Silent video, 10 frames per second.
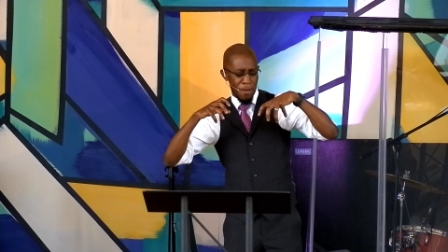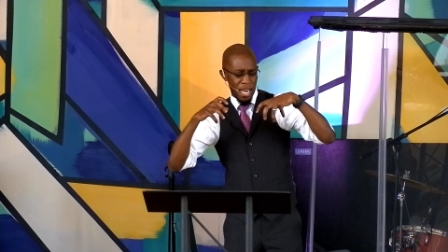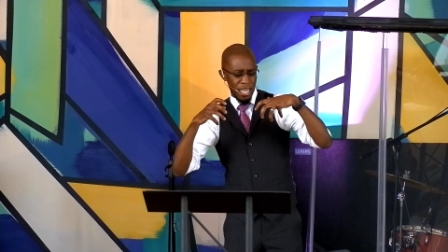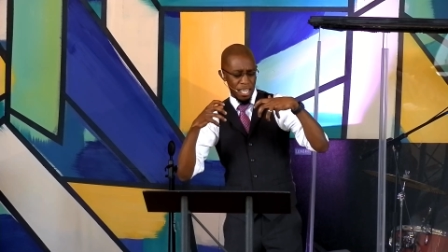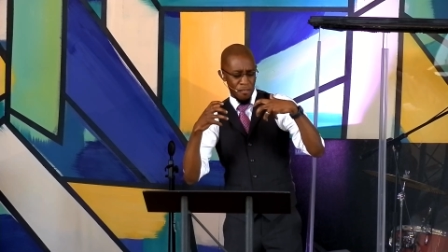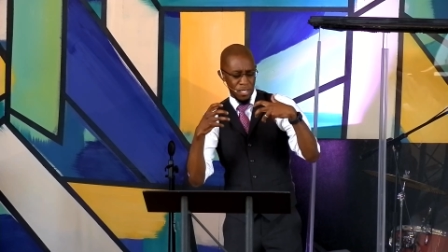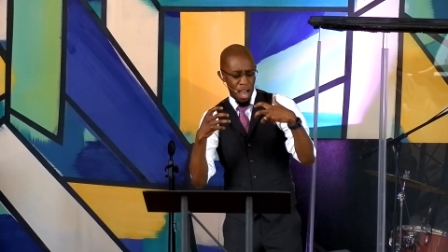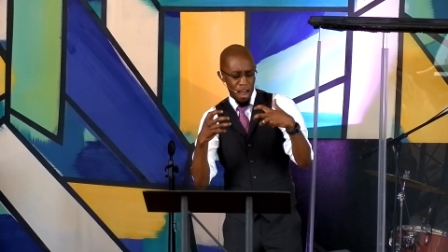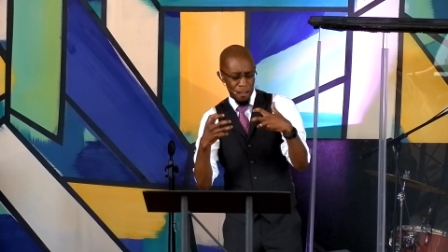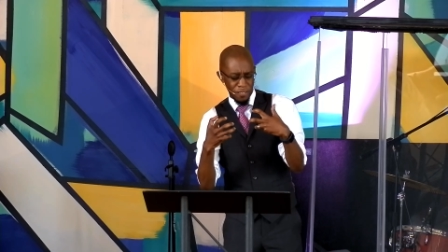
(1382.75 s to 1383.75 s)
body of,
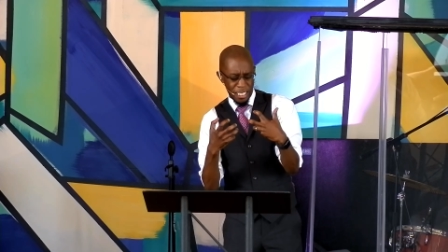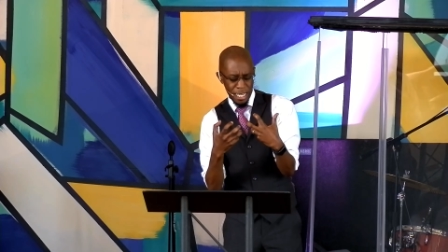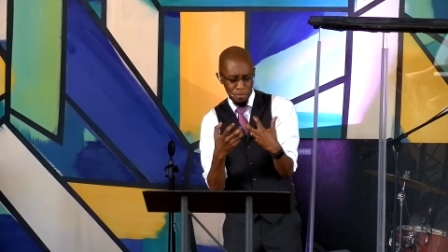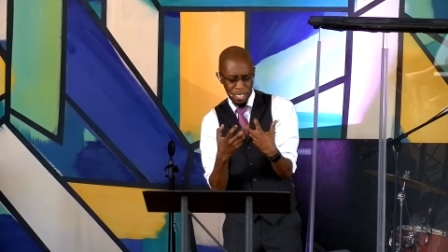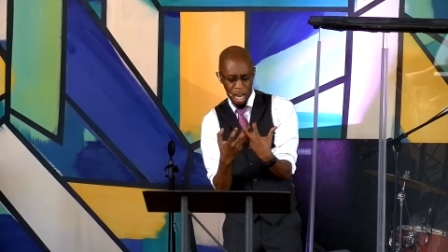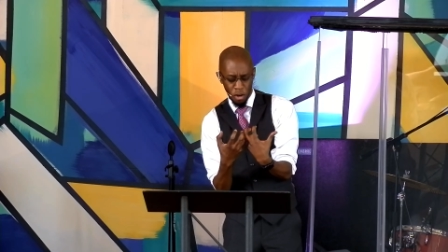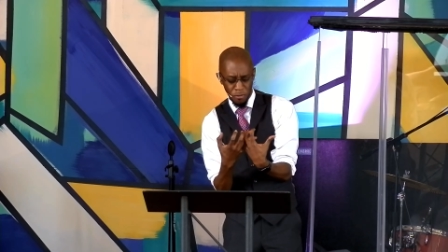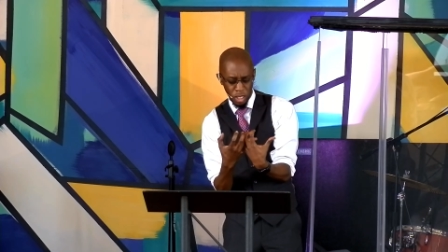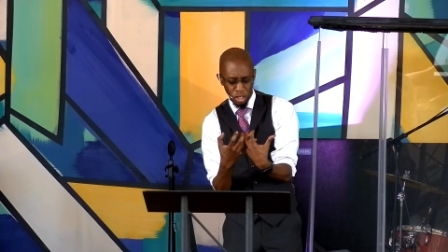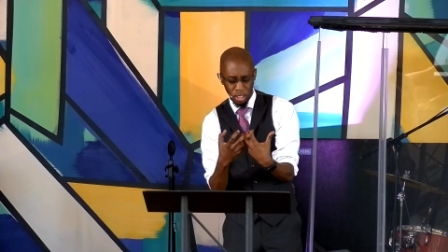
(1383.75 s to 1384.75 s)
of deep
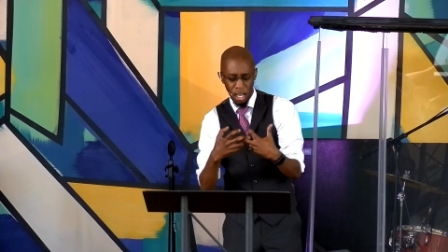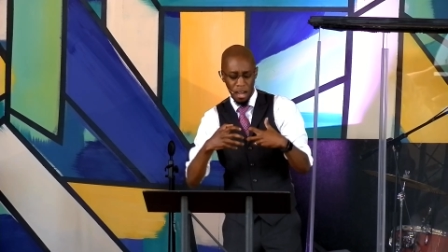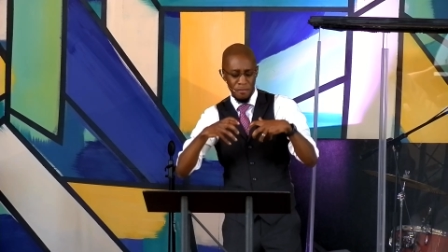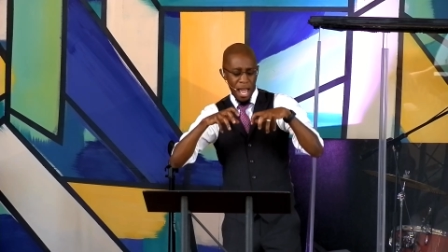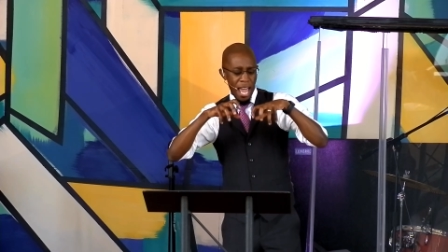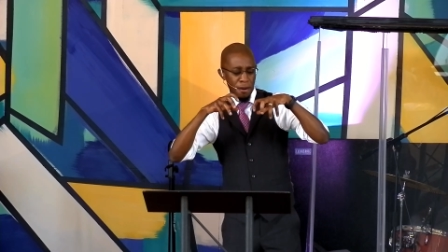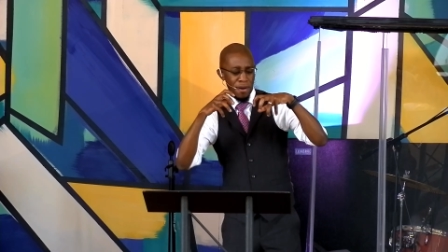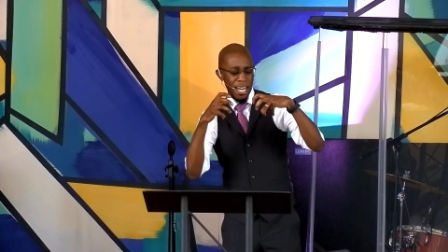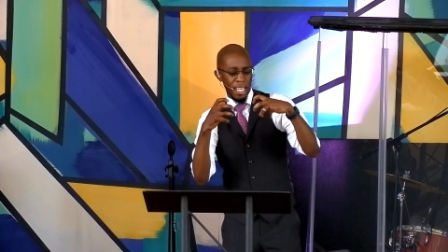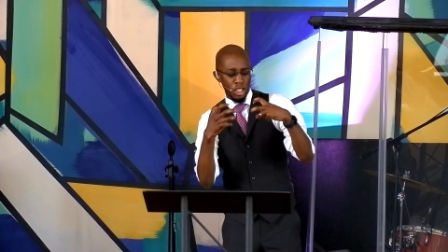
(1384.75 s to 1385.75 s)
sacrificial love, and a
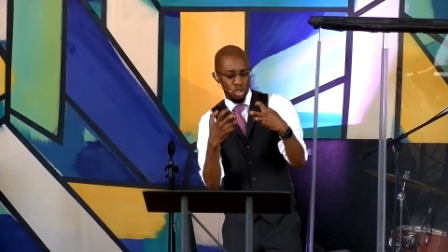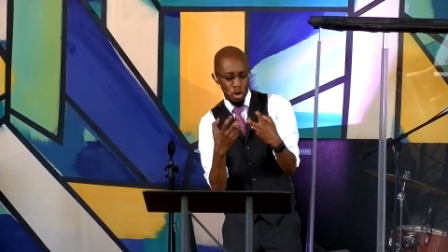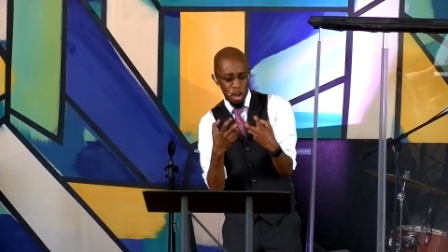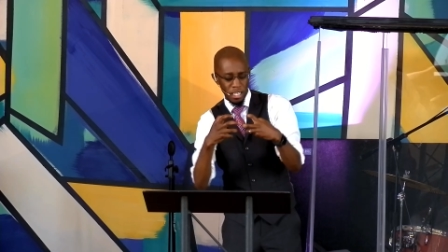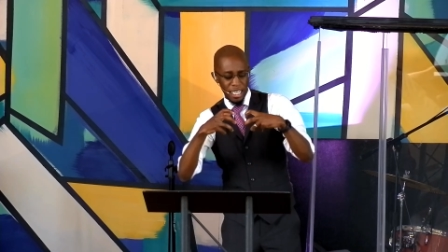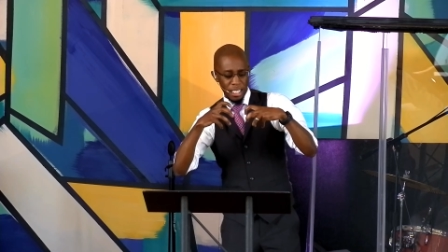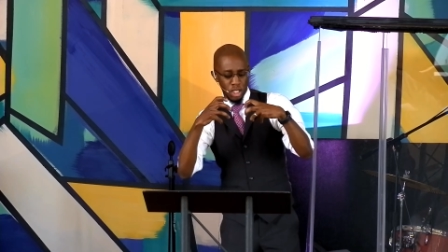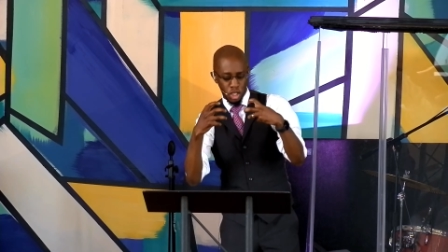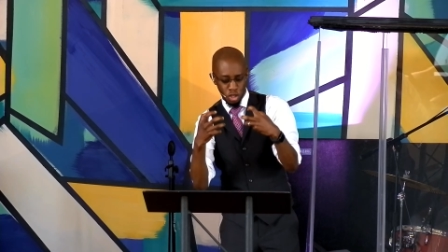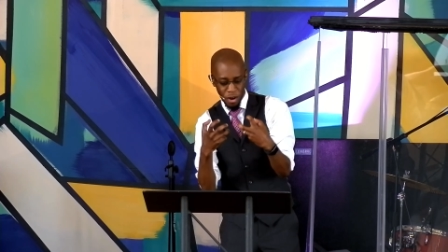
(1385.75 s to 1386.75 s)
body that draws its
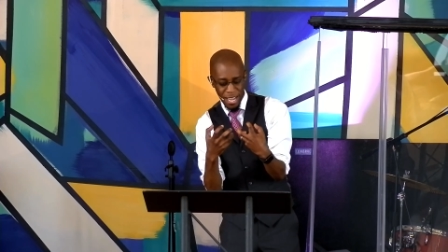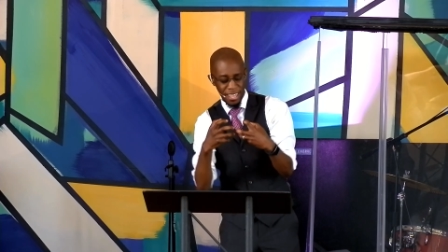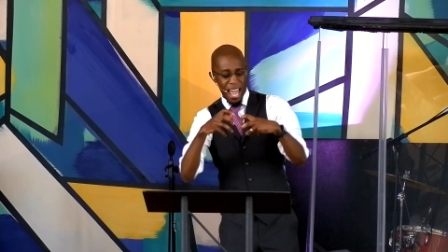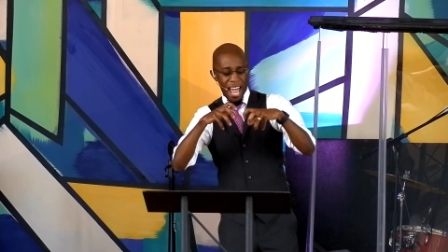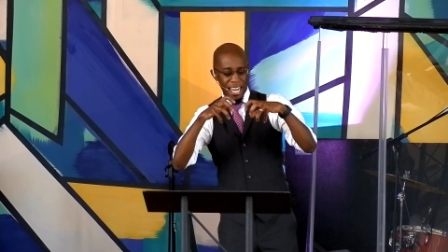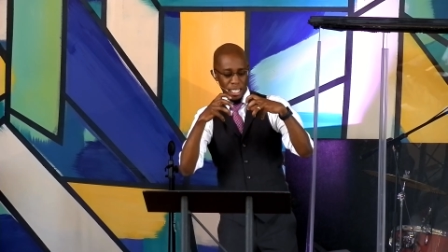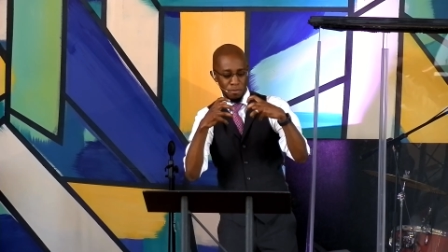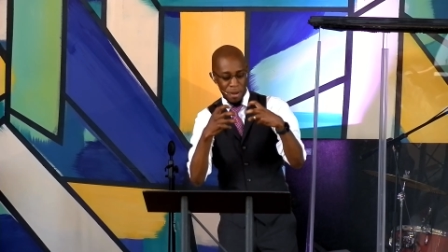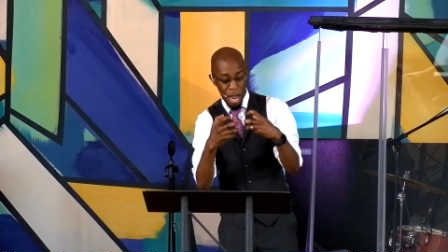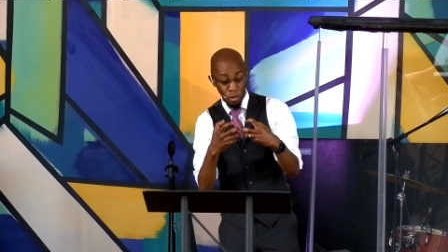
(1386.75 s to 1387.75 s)
strength and
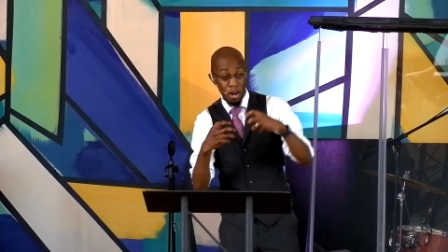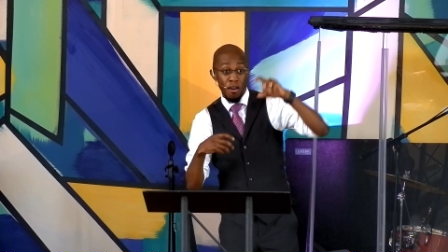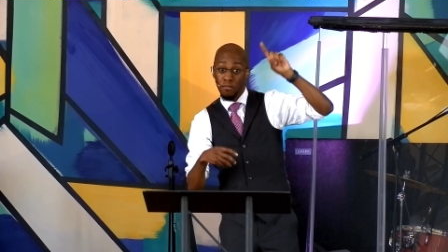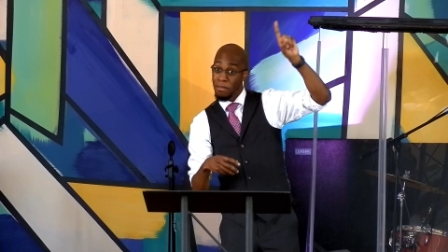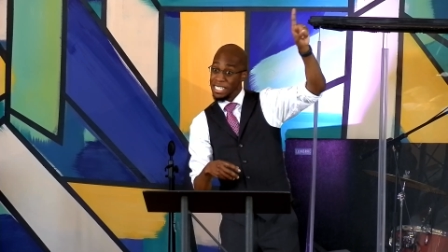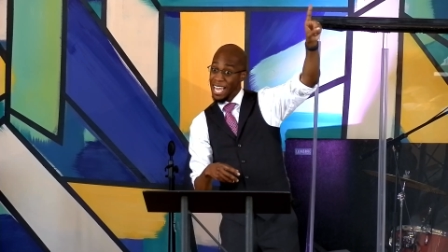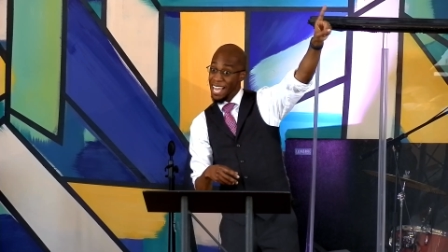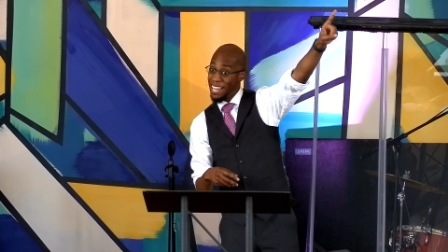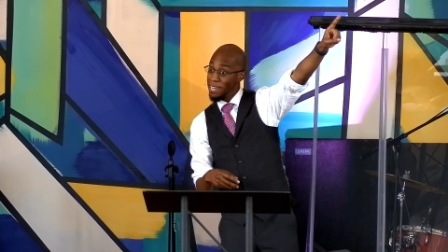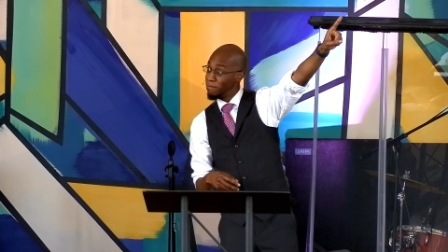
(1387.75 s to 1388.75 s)
its power from its
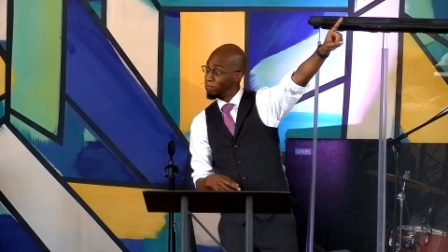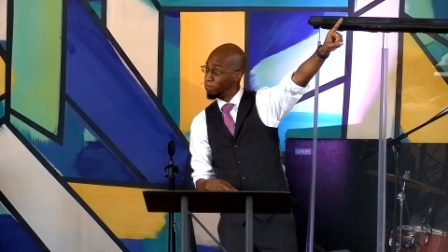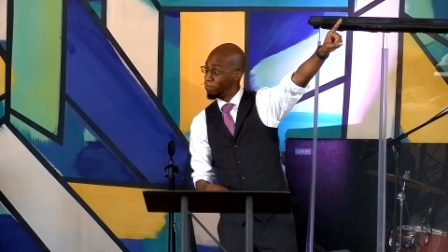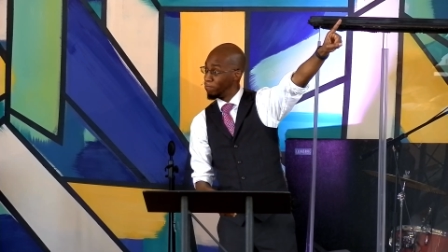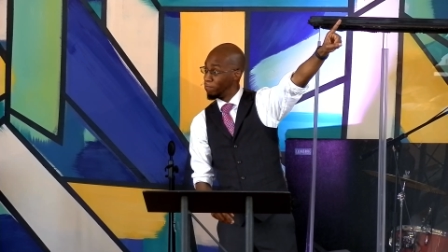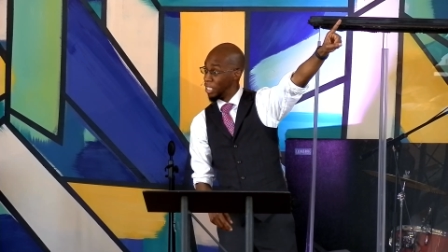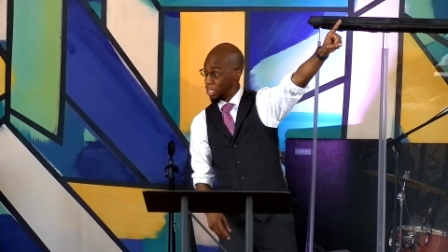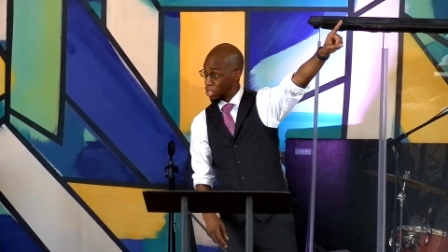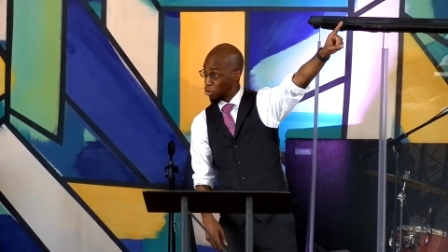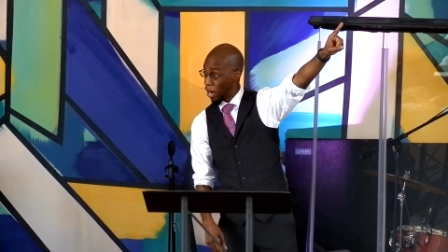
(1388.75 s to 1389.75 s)
head,
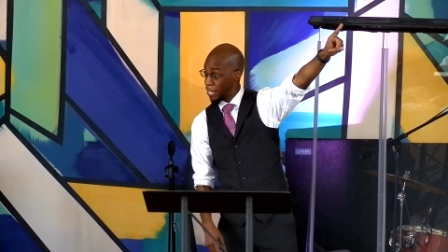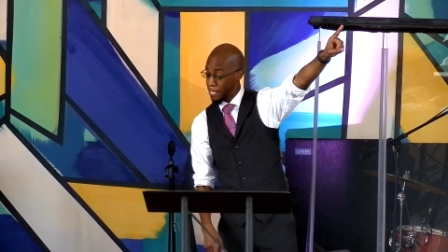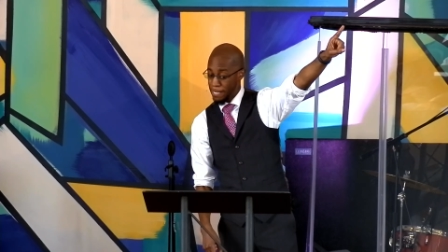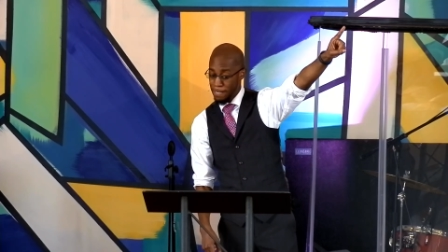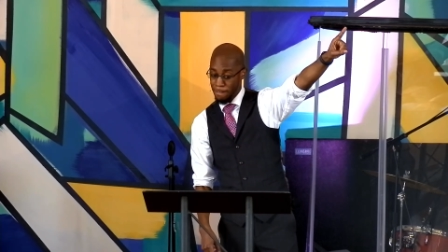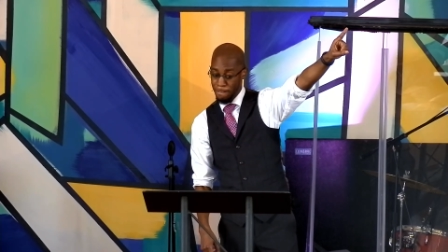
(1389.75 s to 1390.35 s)
Jesus Christ.